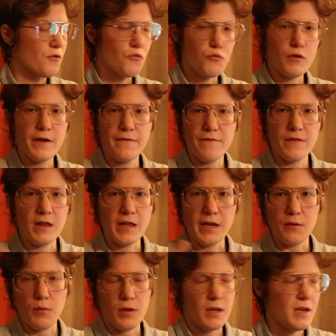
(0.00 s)
refilling
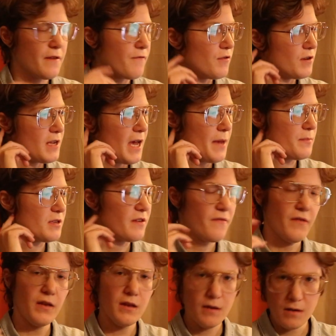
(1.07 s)
it with different types of
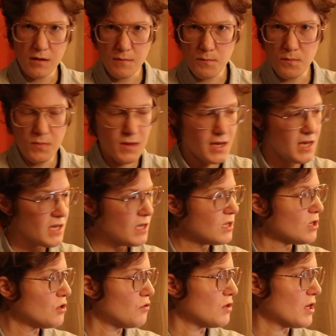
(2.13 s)

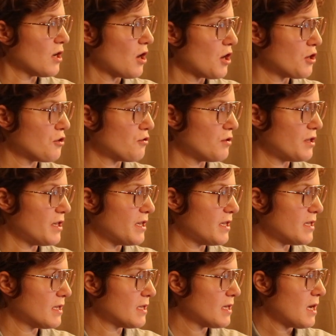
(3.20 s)
inks using
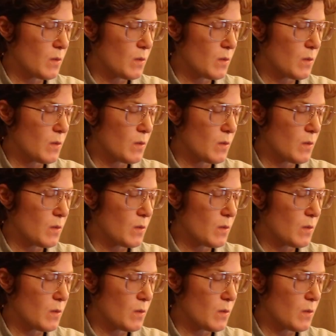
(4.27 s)
cartridges.